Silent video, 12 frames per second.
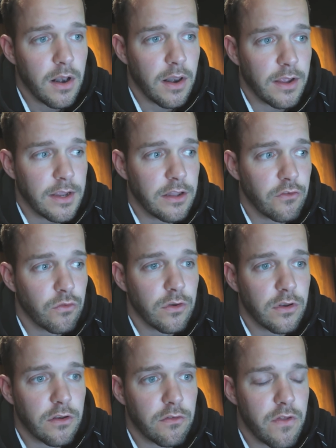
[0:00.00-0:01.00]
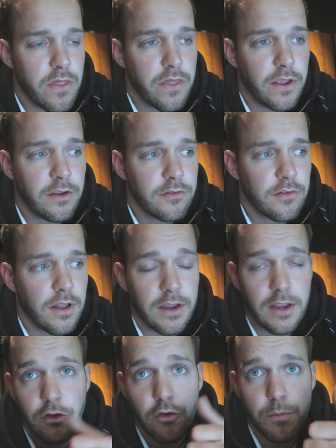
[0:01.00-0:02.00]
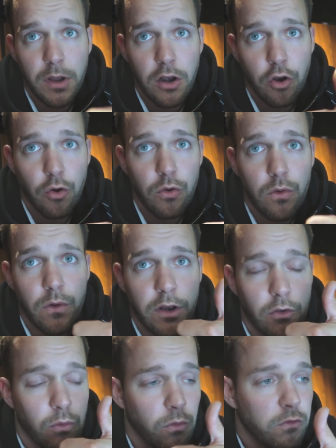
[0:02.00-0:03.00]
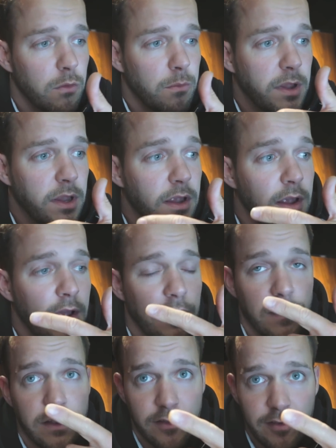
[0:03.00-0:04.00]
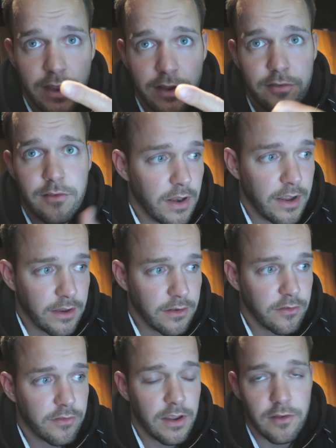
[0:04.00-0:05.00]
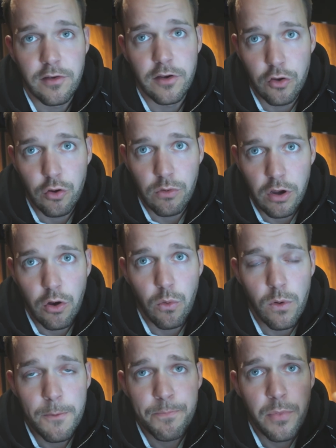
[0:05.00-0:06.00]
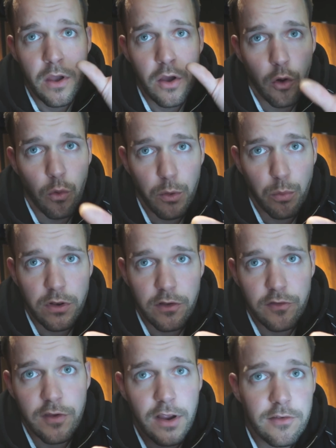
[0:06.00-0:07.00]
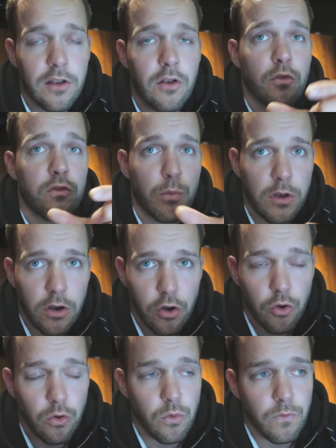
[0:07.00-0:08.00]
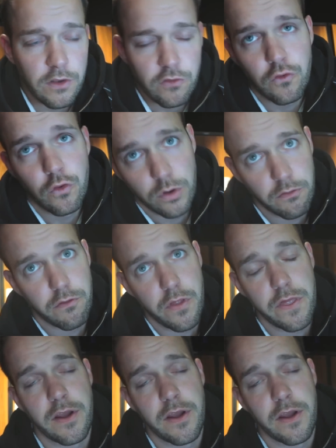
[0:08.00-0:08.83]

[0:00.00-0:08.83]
like entered the different things, like it could be a logo, it could also be the text, like in this case here Coca-Cola, only with the text and also with the logo. That's 2 different